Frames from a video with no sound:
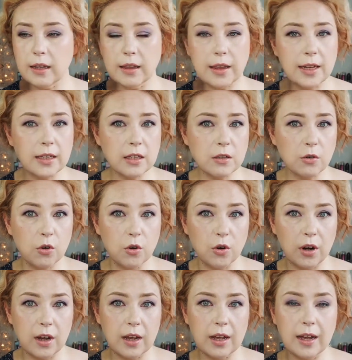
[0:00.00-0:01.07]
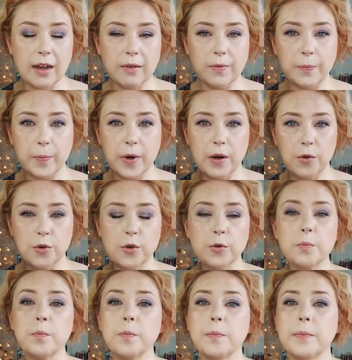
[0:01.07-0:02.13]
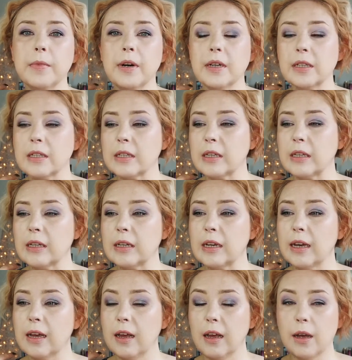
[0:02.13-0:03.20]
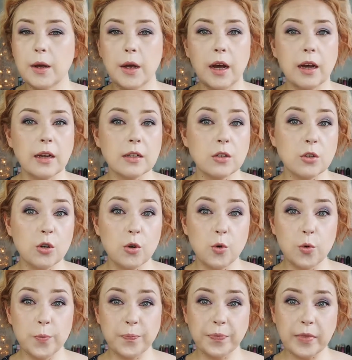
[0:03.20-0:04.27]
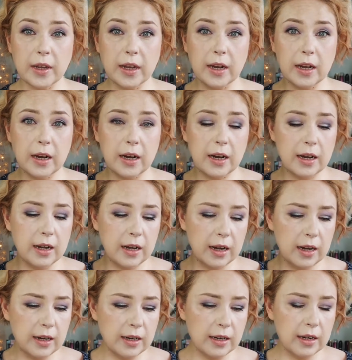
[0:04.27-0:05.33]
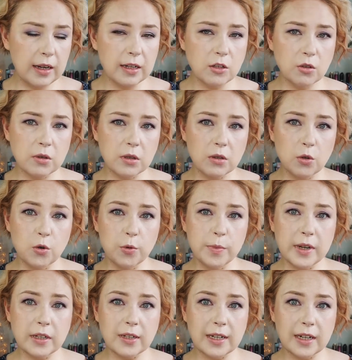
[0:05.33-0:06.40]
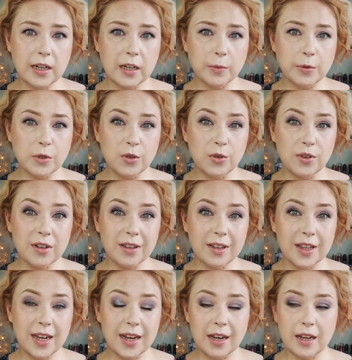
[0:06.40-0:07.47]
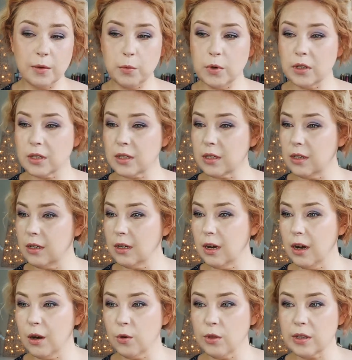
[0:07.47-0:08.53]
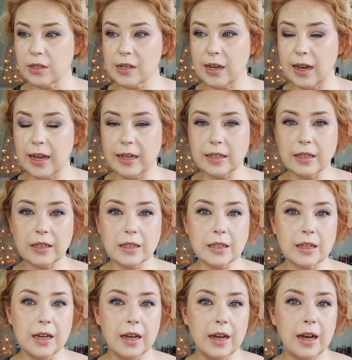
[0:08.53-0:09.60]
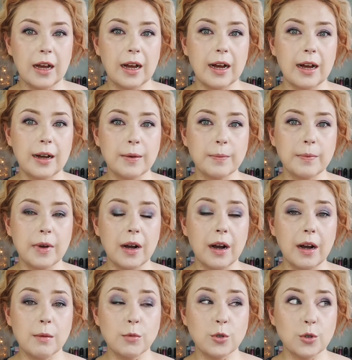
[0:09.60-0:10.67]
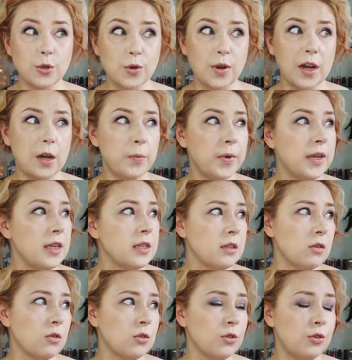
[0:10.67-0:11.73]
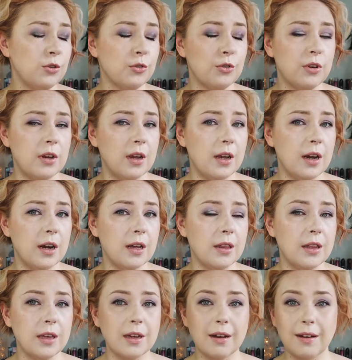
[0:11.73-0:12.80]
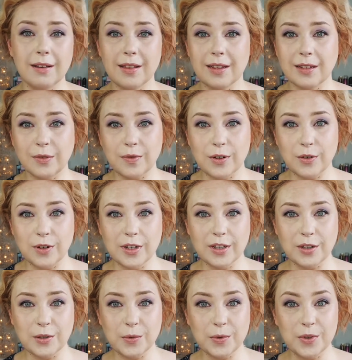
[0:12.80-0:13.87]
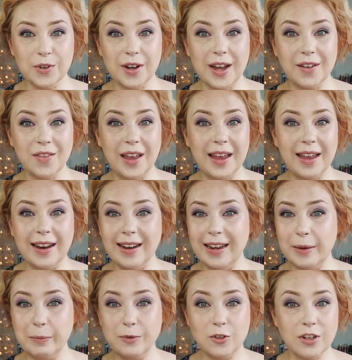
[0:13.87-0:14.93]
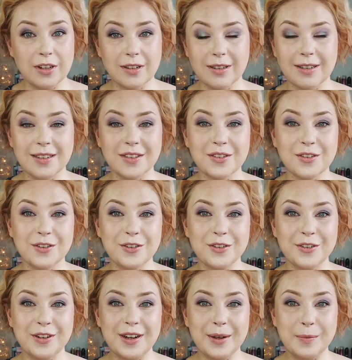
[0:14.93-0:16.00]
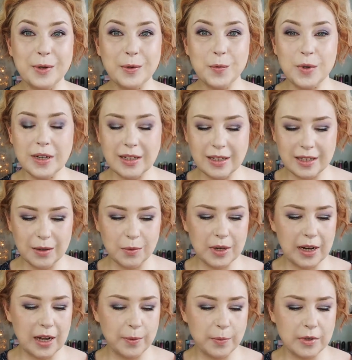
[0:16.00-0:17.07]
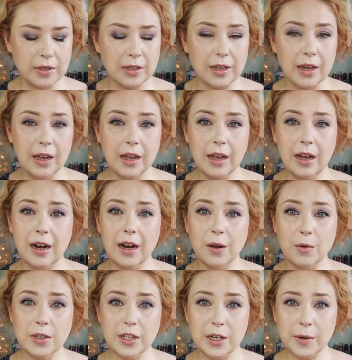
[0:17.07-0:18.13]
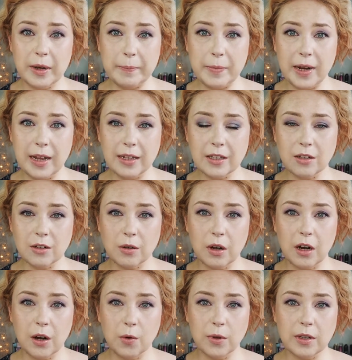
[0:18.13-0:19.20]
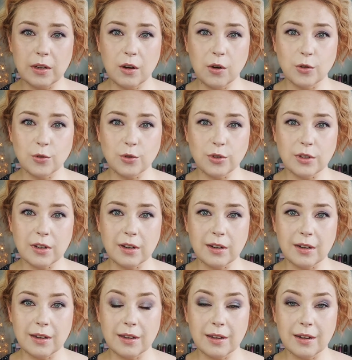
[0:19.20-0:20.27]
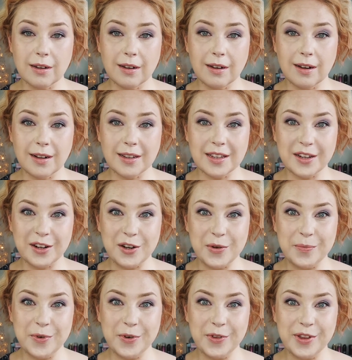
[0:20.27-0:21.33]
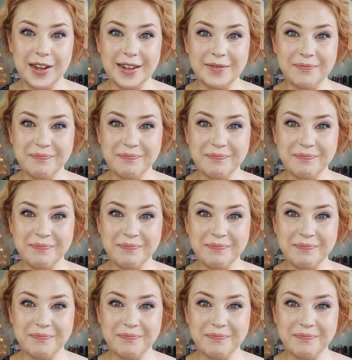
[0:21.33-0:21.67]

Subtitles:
That's all I have powdered my skin. So I'll do my checkups during the day. We'll see how this lasts. I'm so happy it's not hot day. I think this foundation wouldn't have any chances on a hot day, but we'll see what happens. I will check up later how it goes and I'll tell you more then.